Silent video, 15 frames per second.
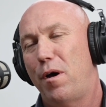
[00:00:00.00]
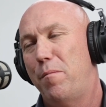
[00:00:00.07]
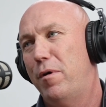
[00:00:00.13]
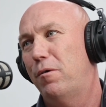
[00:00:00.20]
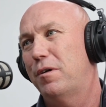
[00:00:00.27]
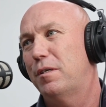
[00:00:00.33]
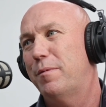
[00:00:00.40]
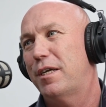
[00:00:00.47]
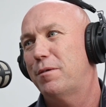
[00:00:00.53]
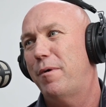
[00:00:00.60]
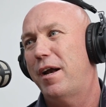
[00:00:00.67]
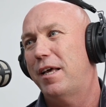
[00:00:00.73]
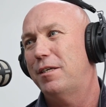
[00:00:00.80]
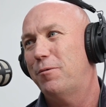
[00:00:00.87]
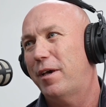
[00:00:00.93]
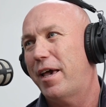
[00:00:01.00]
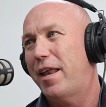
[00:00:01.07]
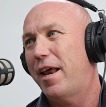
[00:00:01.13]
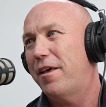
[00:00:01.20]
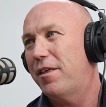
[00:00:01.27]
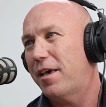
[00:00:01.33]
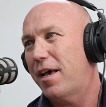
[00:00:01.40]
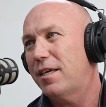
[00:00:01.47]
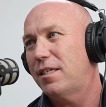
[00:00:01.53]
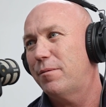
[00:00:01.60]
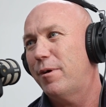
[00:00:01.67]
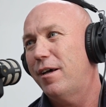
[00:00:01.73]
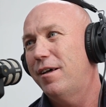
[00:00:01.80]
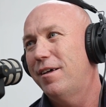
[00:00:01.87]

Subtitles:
milk as much money as we can out of the customer.